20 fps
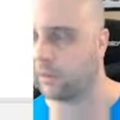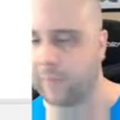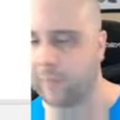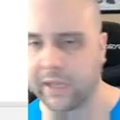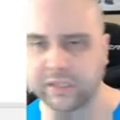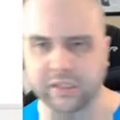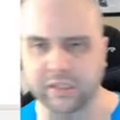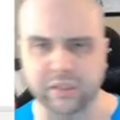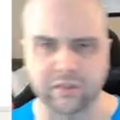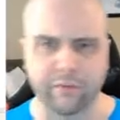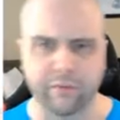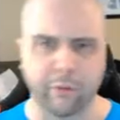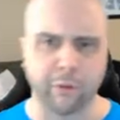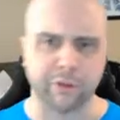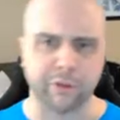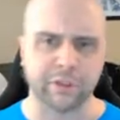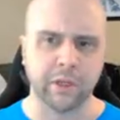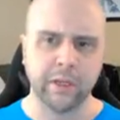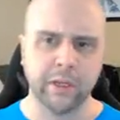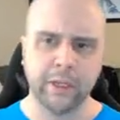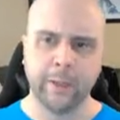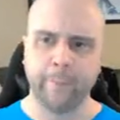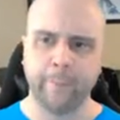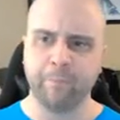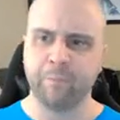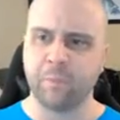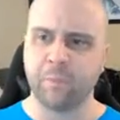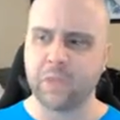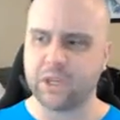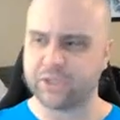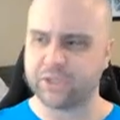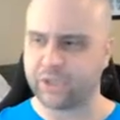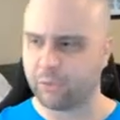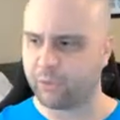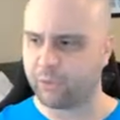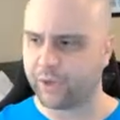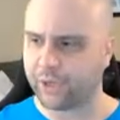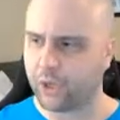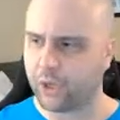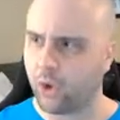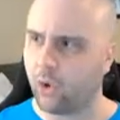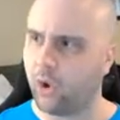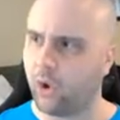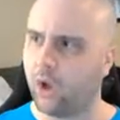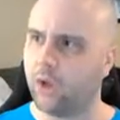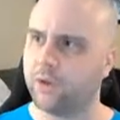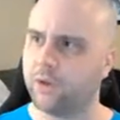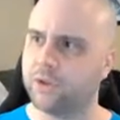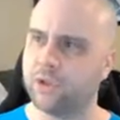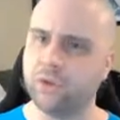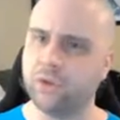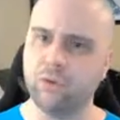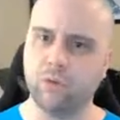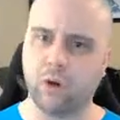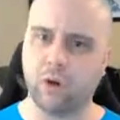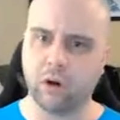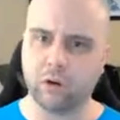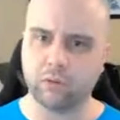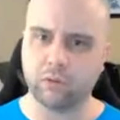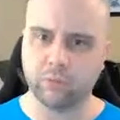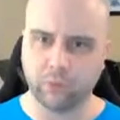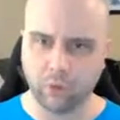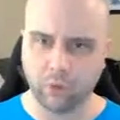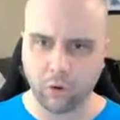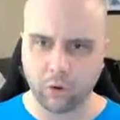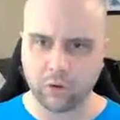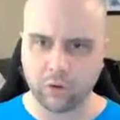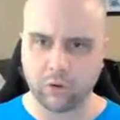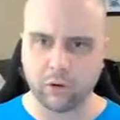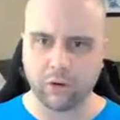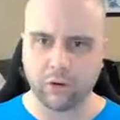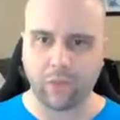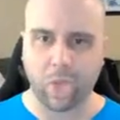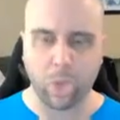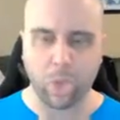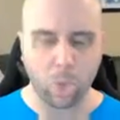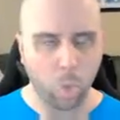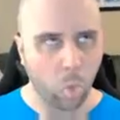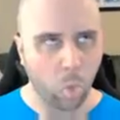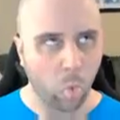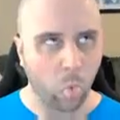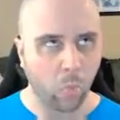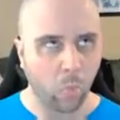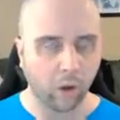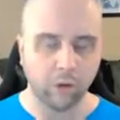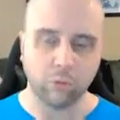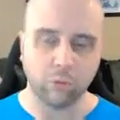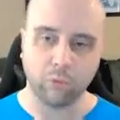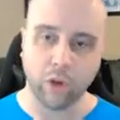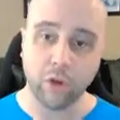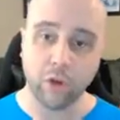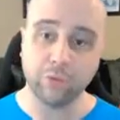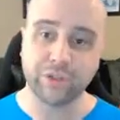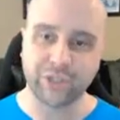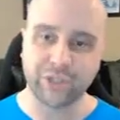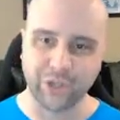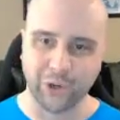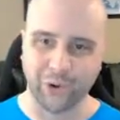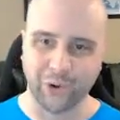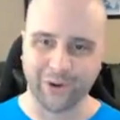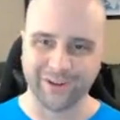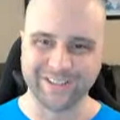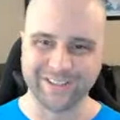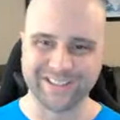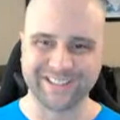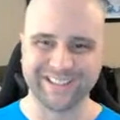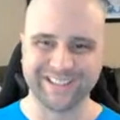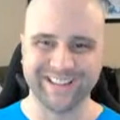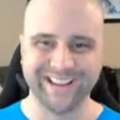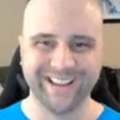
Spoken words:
makes this for us. So we're going to go on to our row source.